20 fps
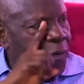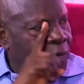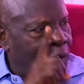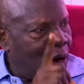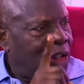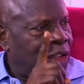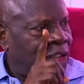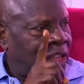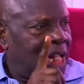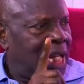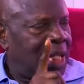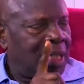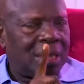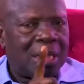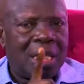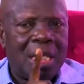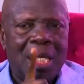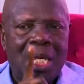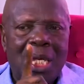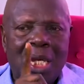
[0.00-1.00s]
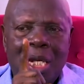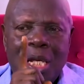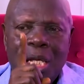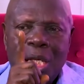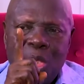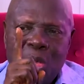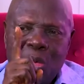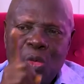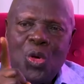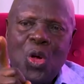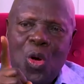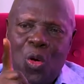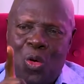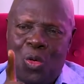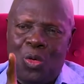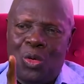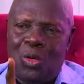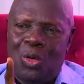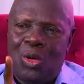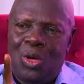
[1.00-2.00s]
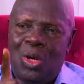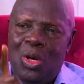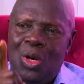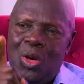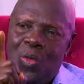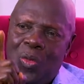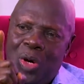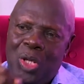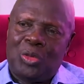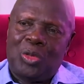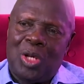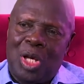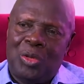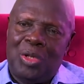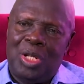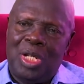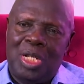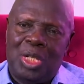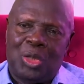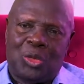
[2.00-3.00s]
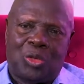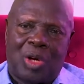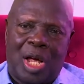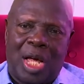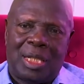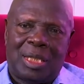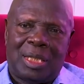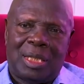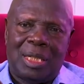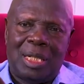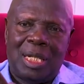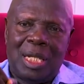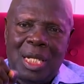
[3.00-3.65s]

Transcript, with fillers: have conscience, you know what you are doing is right,